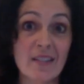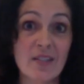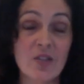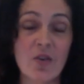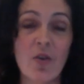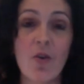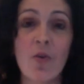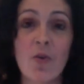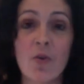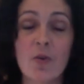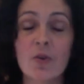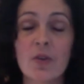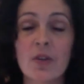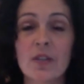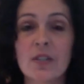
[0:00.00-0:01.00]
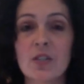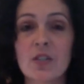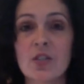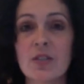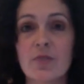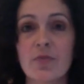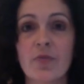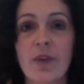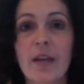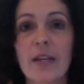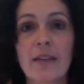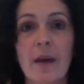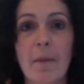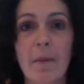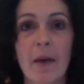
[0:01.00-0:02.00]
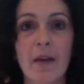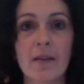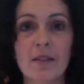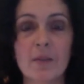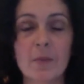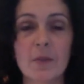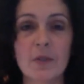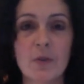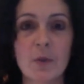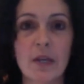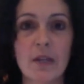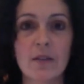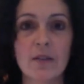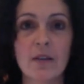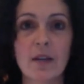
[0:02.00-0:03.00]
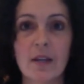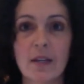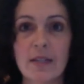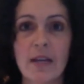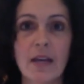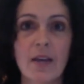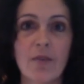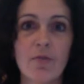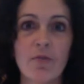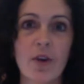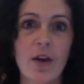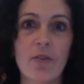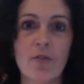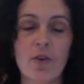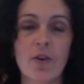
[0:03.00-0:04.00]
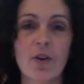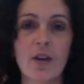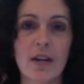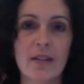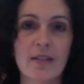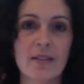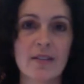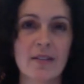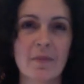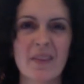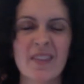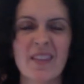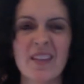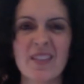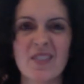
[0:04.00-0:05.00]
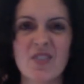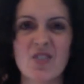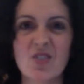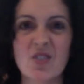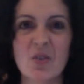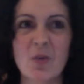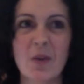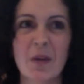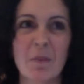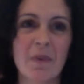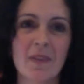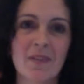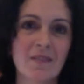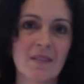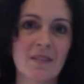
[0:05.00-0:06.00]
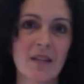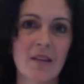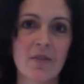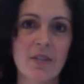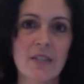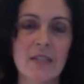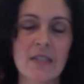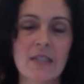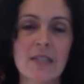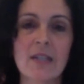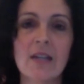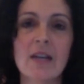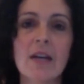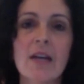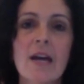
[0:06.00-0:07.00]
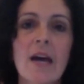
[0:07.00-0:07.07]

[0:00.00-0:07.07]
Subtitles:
and so it's just finding that balance between taking forever and something that's just quick but not very tasty.